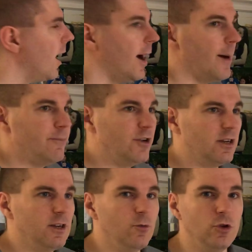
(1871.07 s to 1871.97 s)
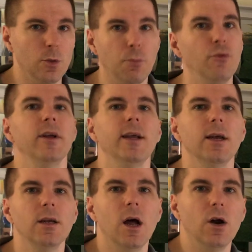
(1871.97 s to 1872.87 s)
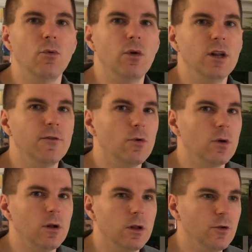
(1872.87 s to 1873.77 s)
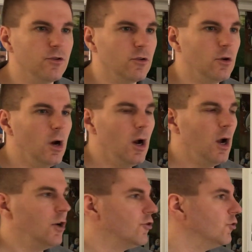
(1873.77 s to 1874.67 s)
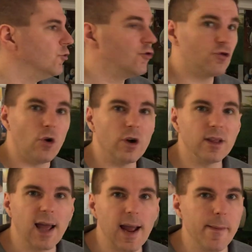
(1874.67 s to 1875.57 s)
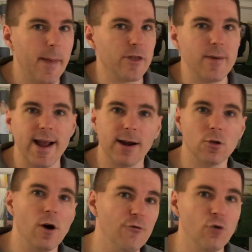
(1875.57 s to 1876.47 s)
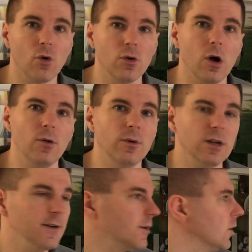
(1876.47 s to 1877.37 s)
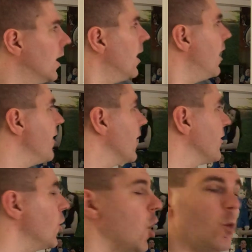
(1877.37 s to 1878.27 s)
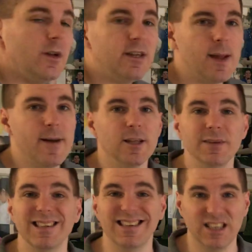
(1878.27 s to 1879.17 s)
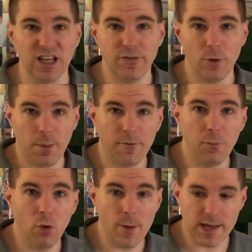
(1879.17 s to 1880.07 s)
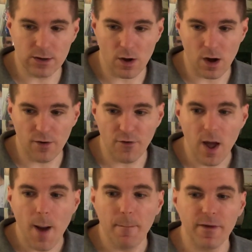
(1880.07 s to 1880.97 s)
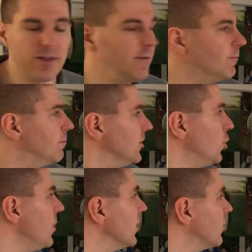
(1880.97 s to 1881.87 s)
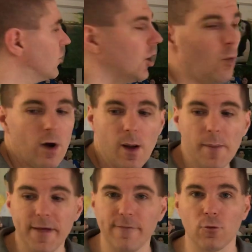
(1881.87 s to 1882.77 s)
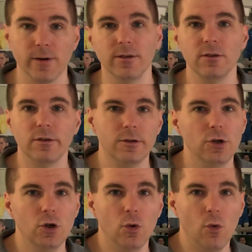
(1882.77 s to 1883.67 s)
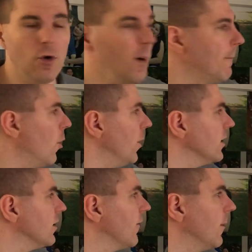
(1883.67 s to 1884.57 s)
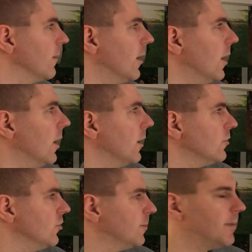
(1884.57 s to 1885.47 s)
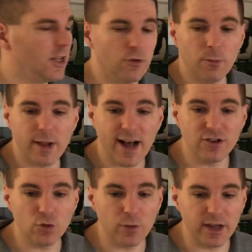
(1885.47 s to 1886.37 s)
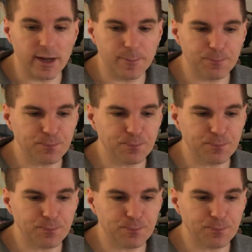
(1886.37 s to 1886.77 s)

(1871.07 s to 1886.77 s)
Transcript: objective where you bring in a reliever or closer to start a game and then you hand it off to a long reliever. They are the only team that has been successful for pulling that off, but they've been doing it so well that they've risen 2 points from 2 spots from last week,